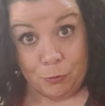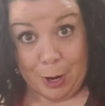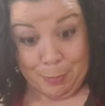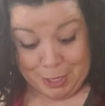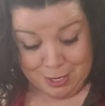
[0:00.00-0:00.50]

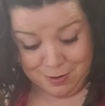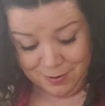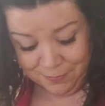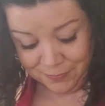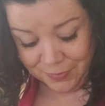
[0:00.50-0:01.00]
drop it in,
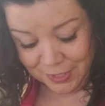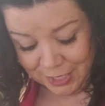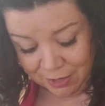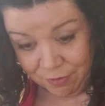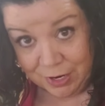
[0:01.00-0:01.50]

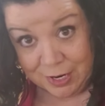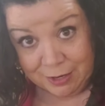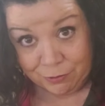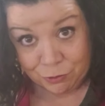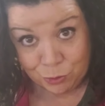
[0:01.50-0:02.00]
give it a nice